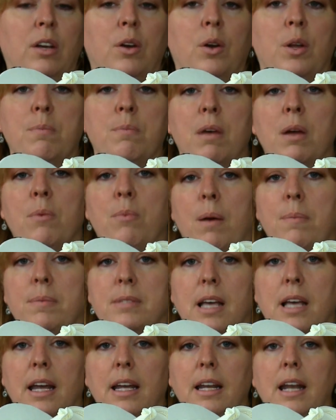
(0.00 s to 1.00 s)
go to my
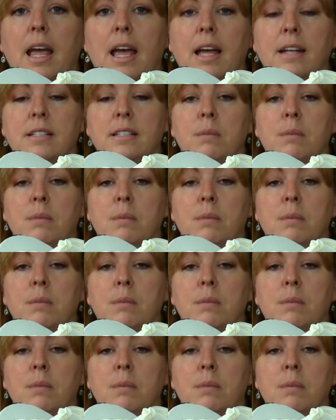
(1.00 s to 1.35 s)
website at